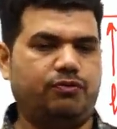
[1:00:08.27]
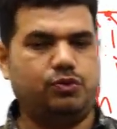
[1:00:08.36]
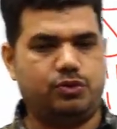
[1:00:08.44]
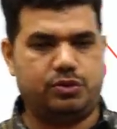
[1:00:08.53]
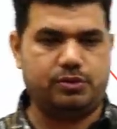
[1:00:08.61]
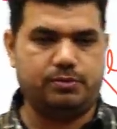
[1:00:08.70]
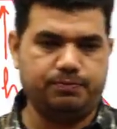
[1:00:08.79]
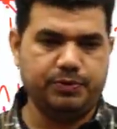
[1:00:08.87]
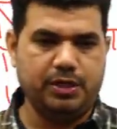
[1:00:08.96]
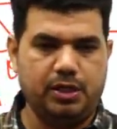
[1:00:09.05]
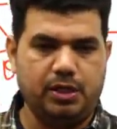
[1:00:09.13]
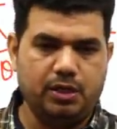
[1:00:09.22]
force.
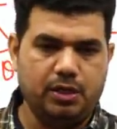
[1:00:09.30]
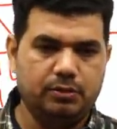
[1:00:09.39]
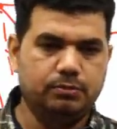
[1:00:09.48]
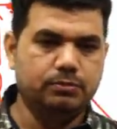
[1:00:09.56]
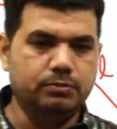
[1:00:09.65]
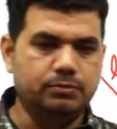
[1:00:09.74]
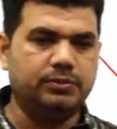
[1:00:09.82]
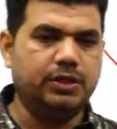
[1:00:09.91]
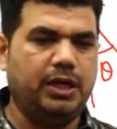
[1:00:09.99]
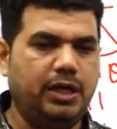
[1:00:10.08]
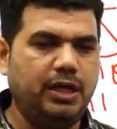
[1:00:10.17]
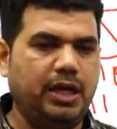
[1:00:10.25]

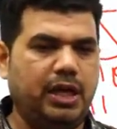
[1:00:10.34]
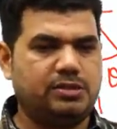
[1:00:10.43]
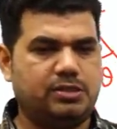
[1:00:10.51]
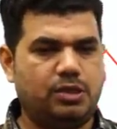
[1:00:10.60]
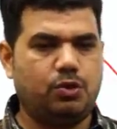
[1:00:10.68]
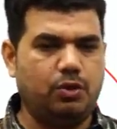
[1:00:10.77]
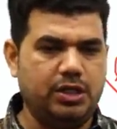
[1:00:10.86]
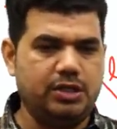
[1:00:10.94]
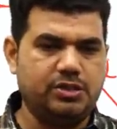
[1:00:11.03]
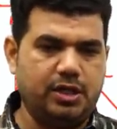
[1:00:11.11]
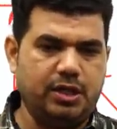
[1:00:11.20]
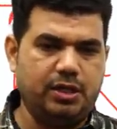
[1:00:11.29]
Inelastic
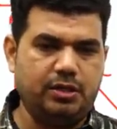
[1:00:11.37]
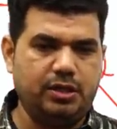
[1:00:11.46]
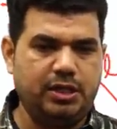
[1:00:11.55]
collision,